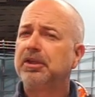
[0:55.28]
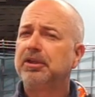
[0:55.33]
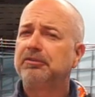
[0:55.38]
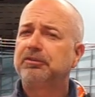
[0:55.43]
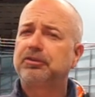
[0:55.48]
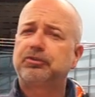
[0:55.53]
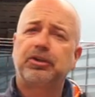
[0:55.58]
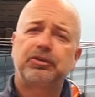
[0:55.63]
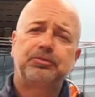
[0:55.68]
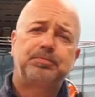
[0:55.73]

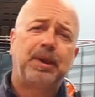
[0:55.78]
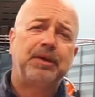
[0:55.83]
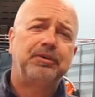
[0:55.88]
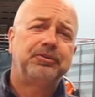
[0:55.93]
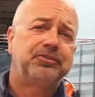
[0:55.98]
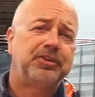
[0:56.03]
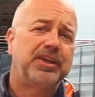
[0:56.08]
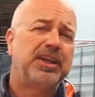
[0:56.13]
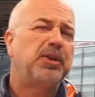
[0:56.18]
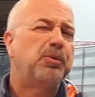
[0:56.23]
For
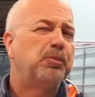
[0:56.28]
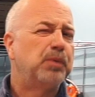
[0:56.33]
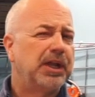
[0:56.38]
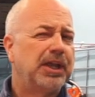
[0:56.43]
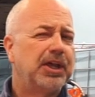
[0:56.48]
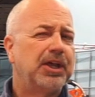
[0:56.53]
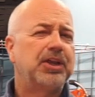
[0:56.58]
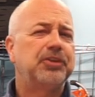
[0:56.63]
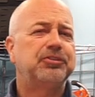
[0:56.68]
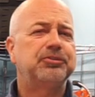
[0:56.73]
transparency, we'll
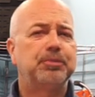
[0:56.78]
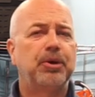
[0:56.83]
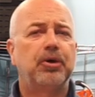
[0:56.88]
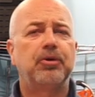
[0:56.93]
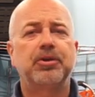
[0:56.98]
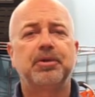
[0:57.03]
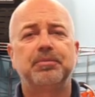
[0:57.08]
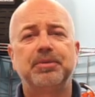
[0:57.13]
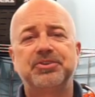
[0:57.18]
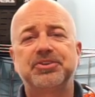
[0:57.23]
earn a small
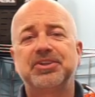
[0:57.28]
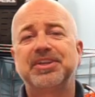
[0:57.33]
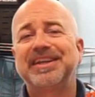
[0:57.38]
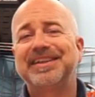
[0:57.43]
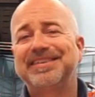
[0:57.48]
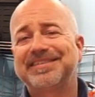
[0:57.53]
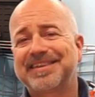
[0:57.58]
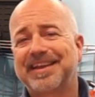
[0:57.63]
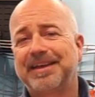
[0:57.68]
commission each